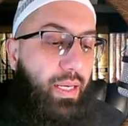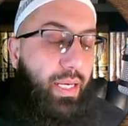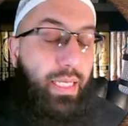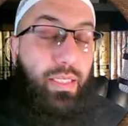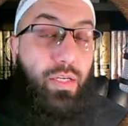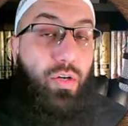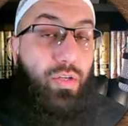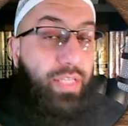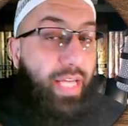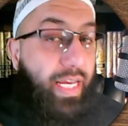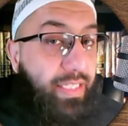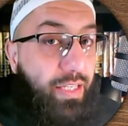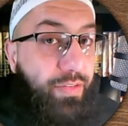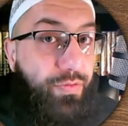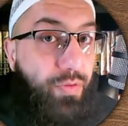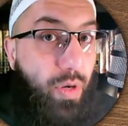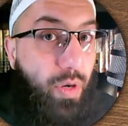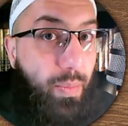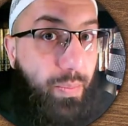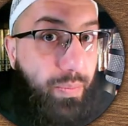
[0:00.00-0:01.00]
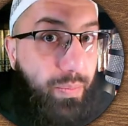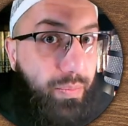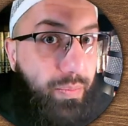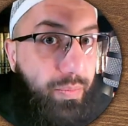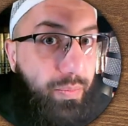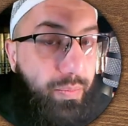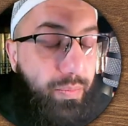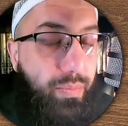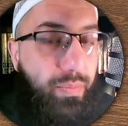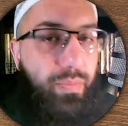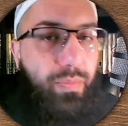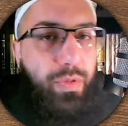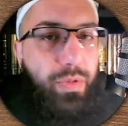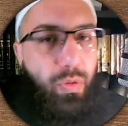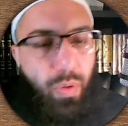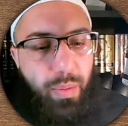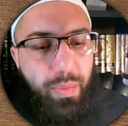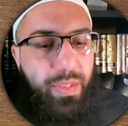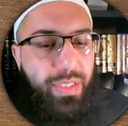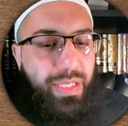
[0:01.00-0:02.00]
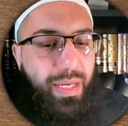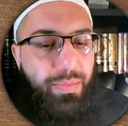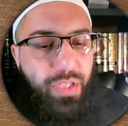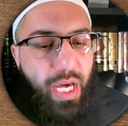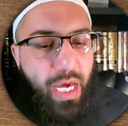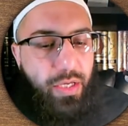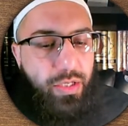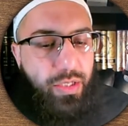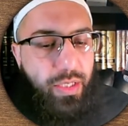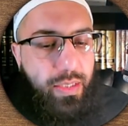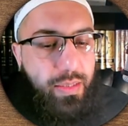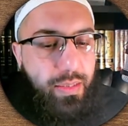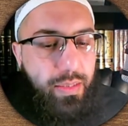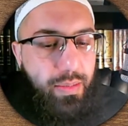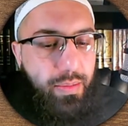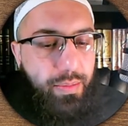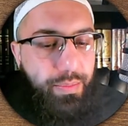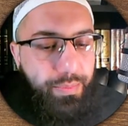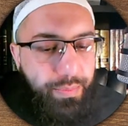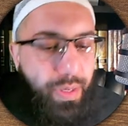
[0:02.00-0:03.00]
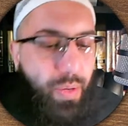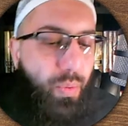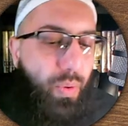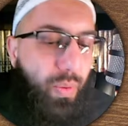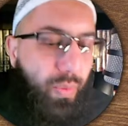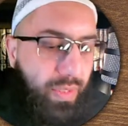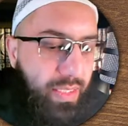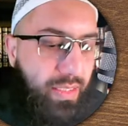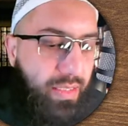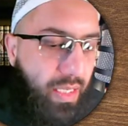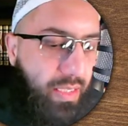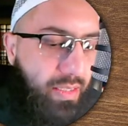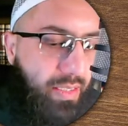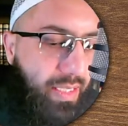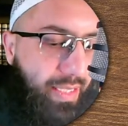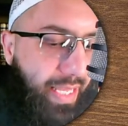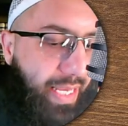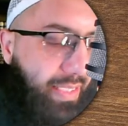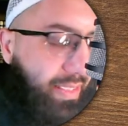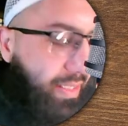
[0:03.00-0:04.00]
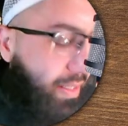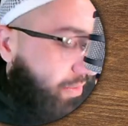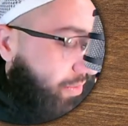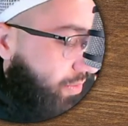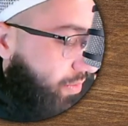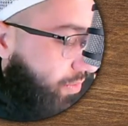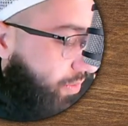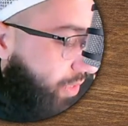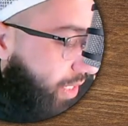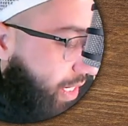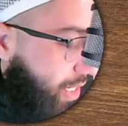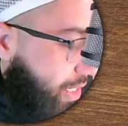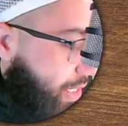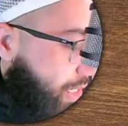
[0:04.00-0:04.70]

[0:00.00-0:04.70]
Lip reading: connected form, there will be some changes, but we will discuss that later. Okay?